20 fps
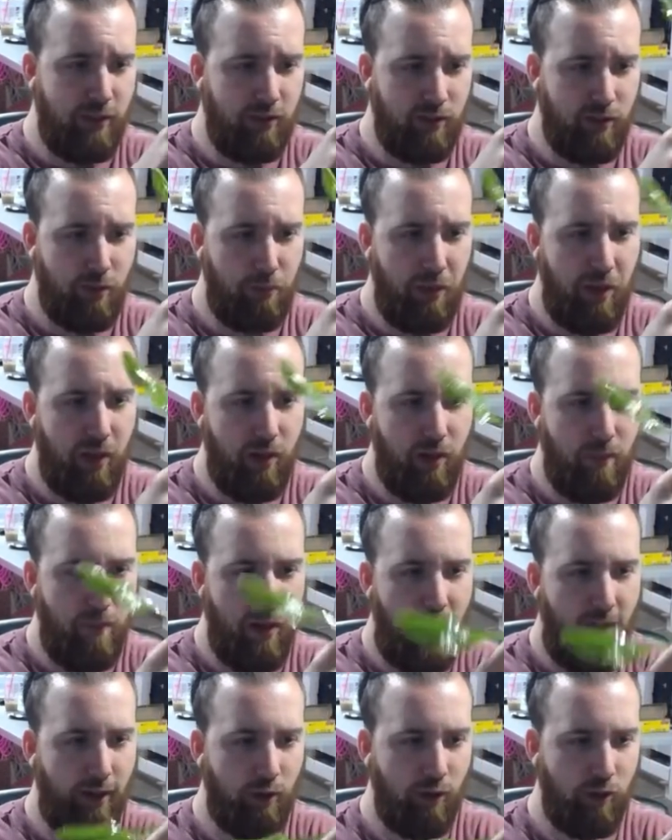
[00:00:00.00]
peel it
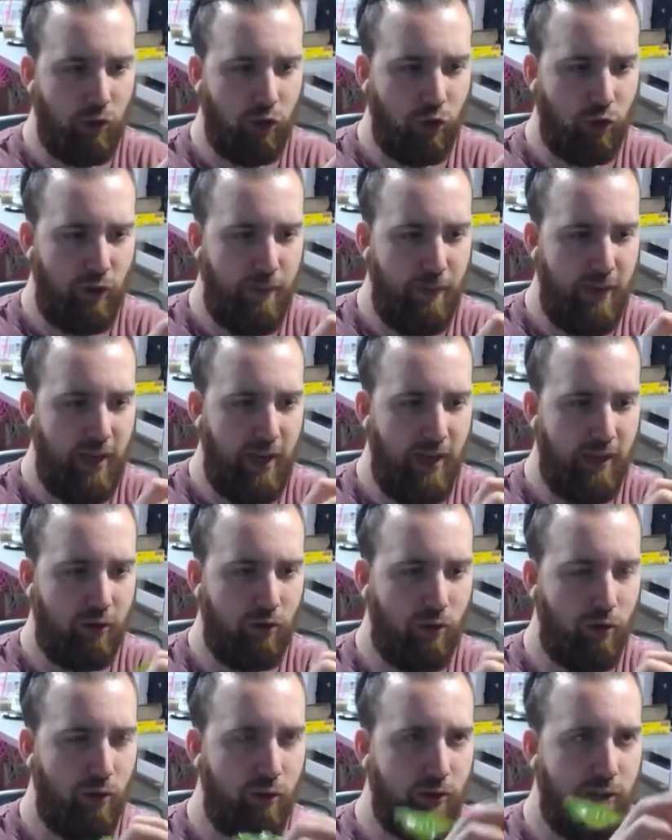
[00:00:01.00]
back or trim it as
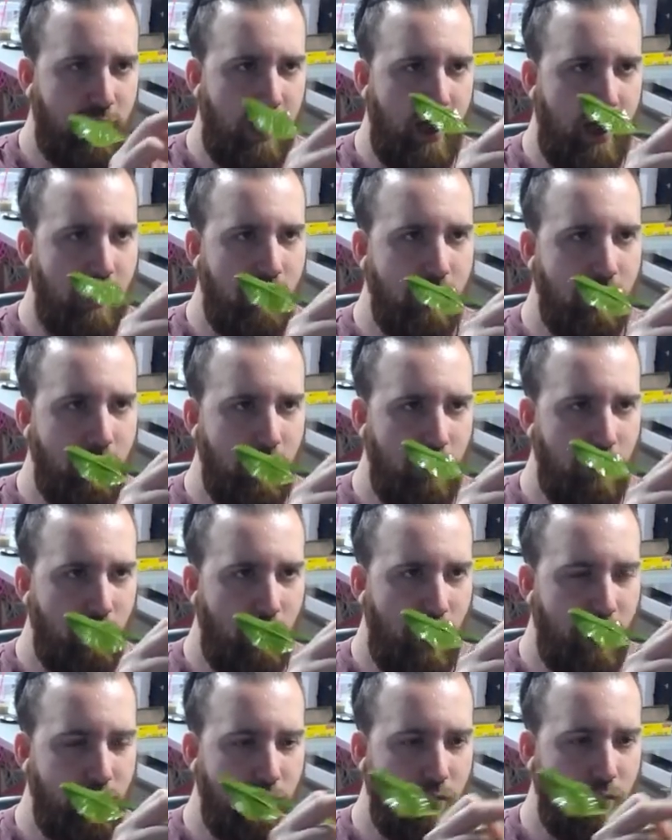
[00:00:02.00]
close down to the
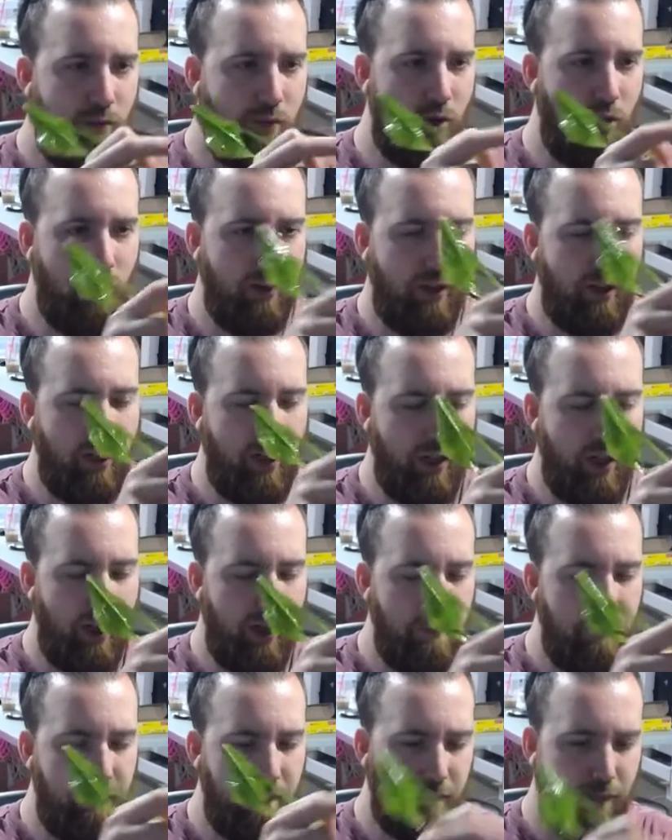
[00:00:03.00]
rhizome or the,
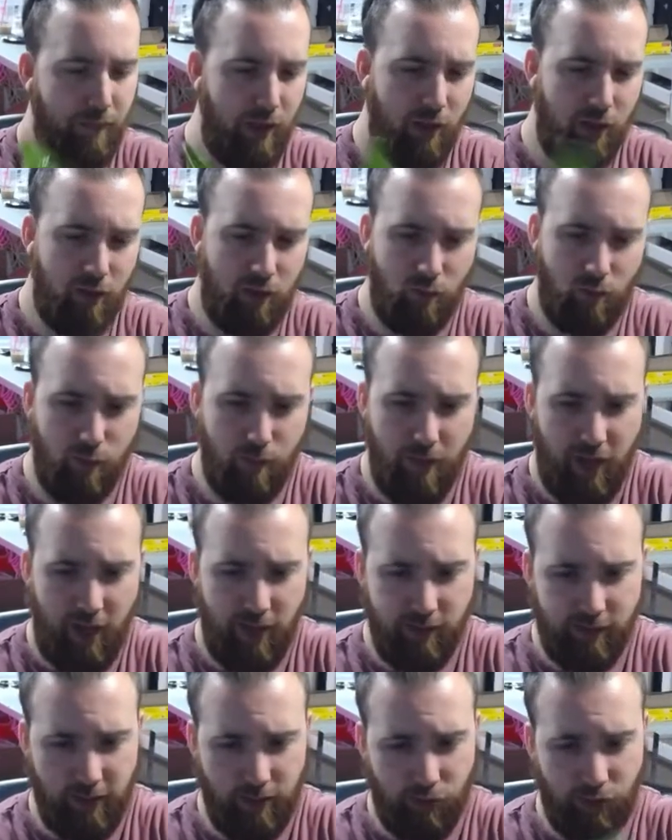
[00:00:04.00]
um, the root
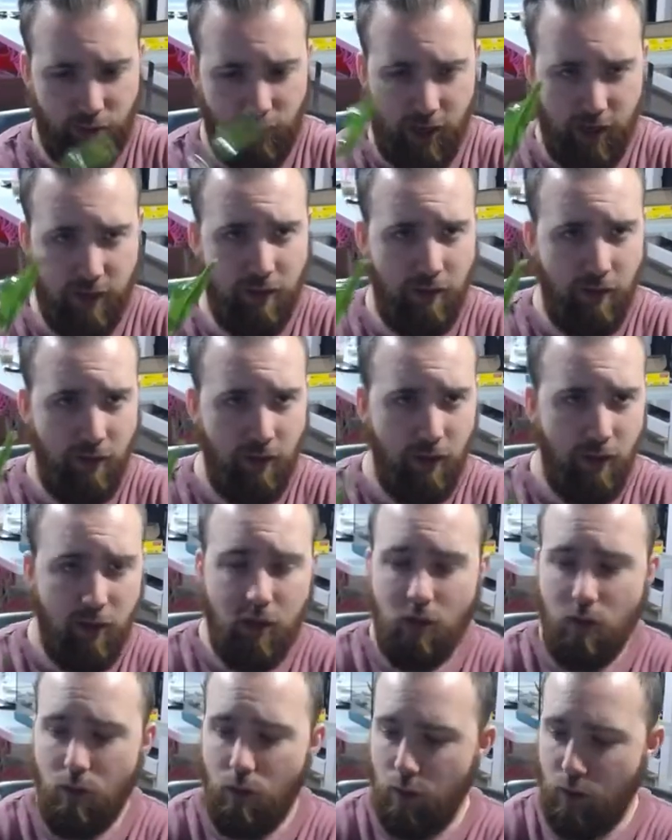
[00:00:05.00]
mass as you can
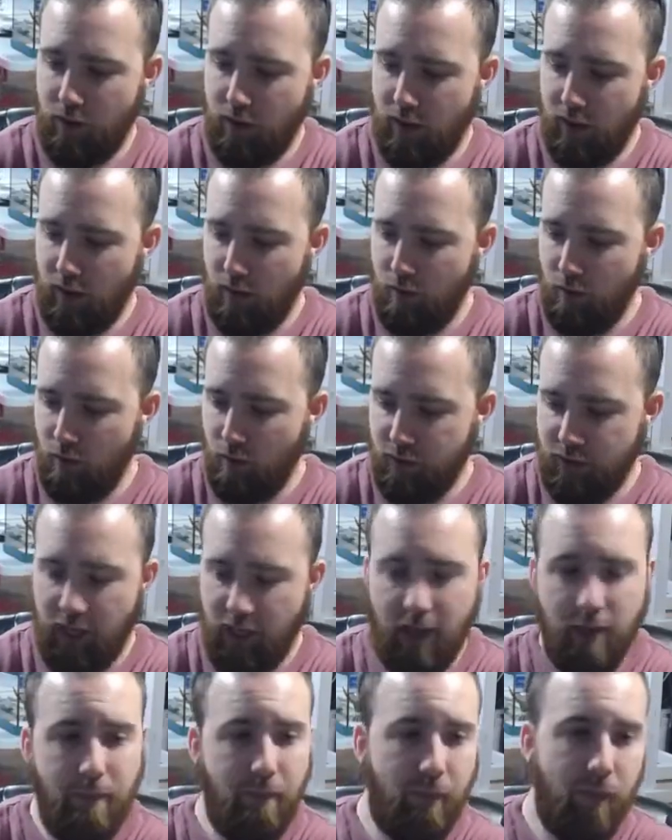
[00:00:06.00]
or the
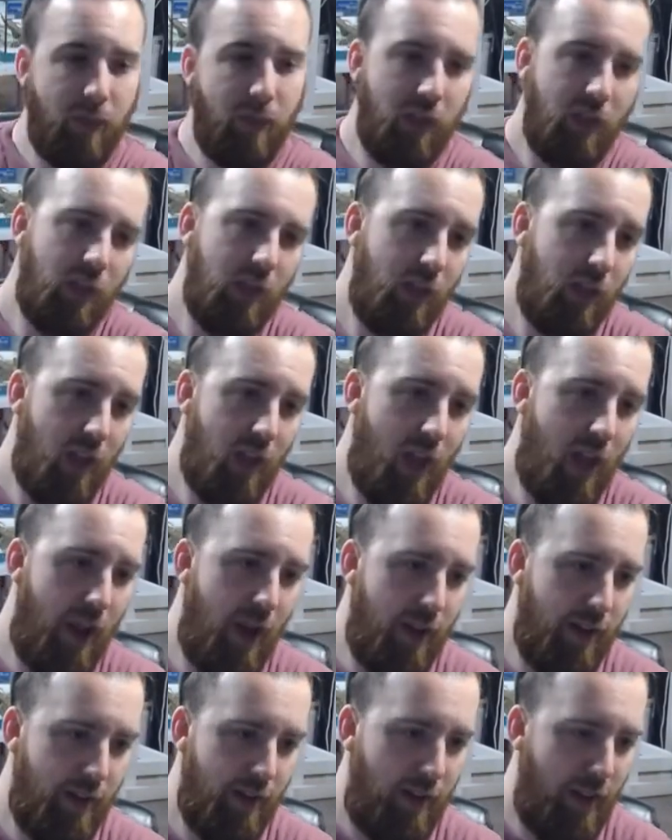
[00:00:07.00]
rosette.
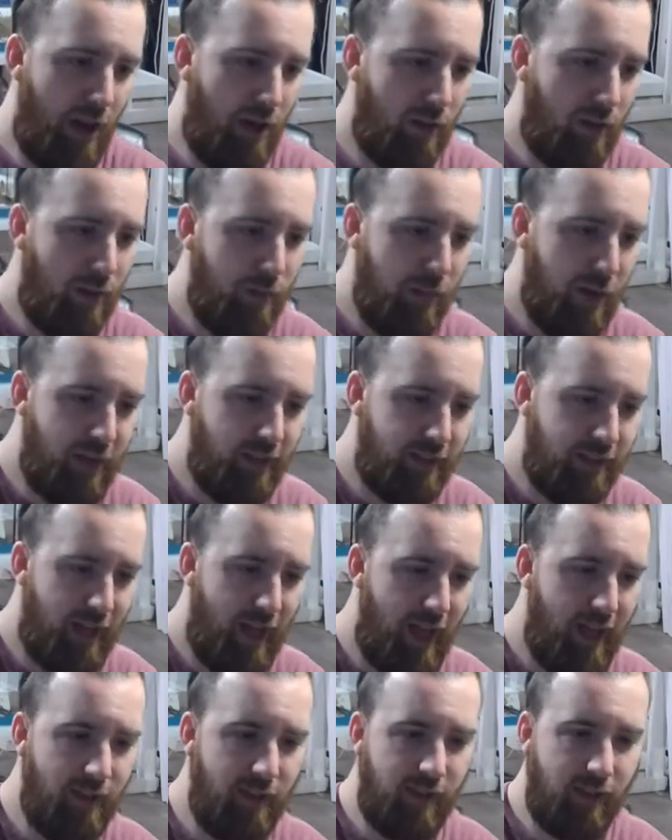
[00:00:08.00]
And that eliminates
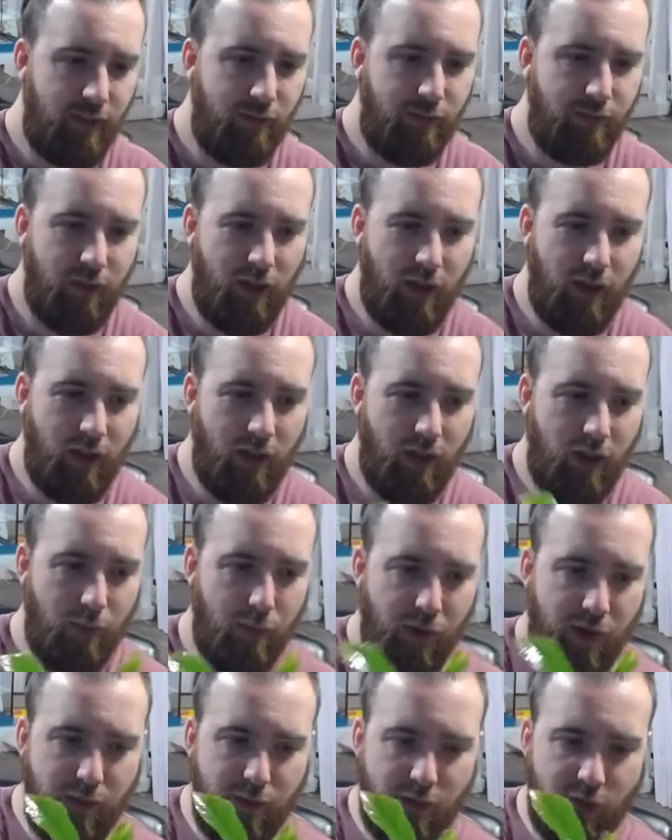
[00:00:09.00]
that leaf. Uh,
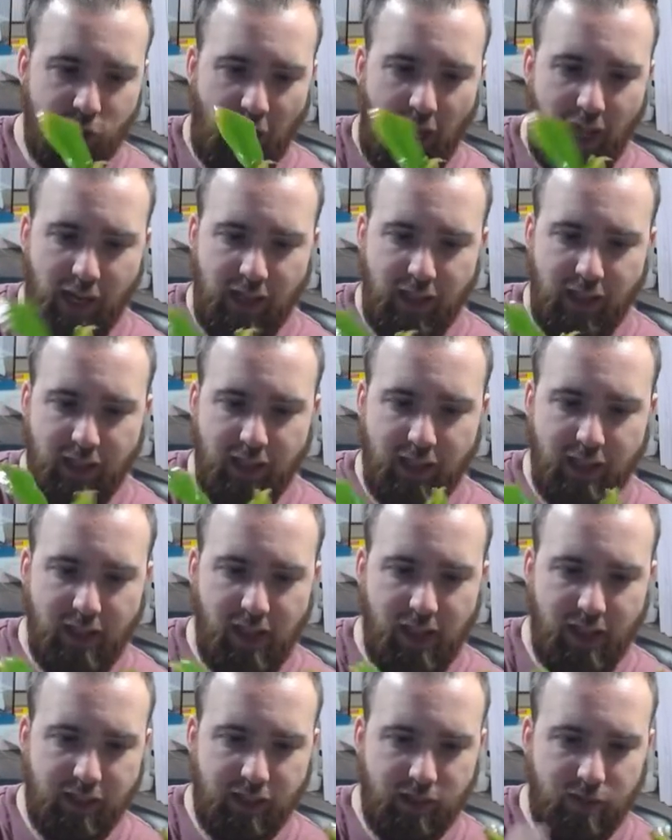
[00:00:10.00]
pretty much anything
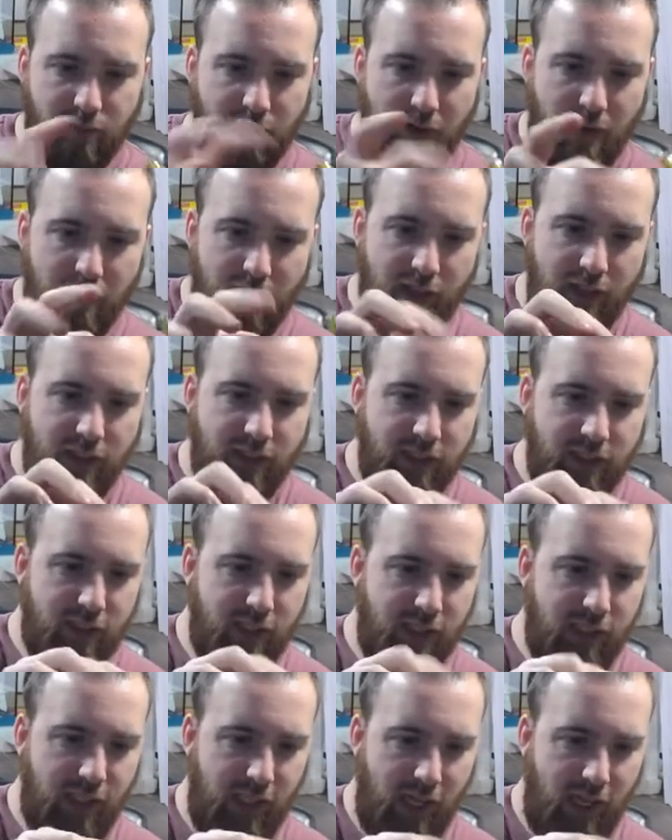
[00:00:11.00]
that's very
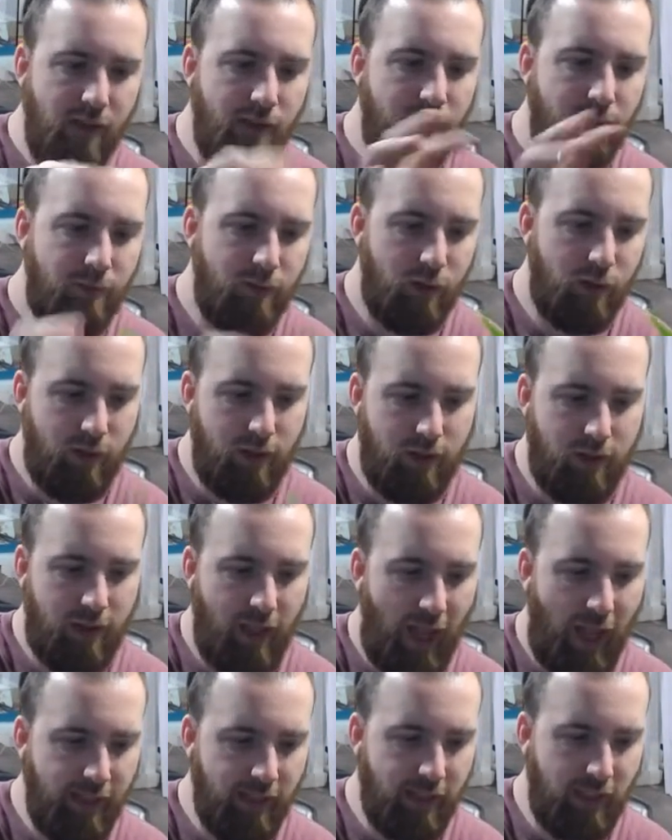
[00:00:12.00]
stiff,
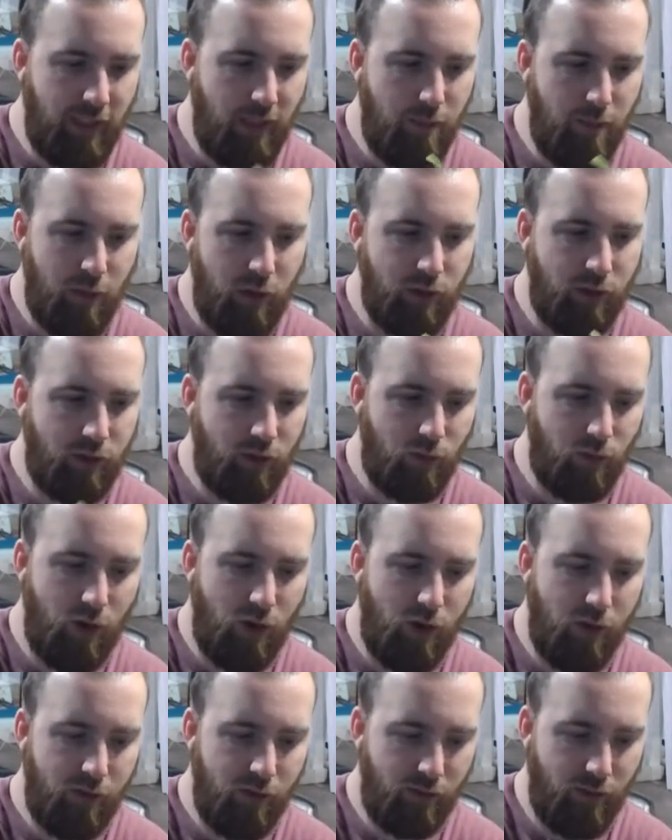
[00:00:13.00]
that's immersed
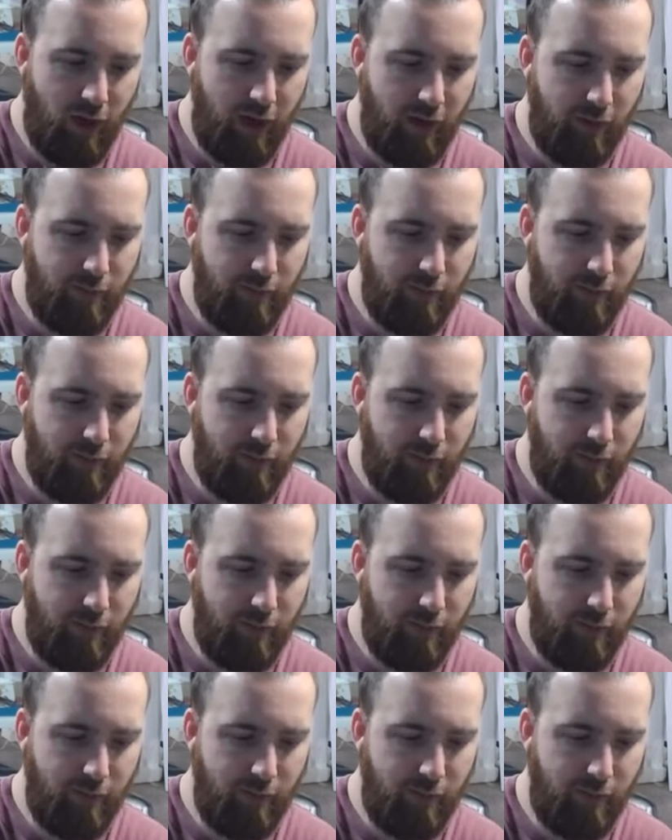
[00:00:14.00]
growth, right?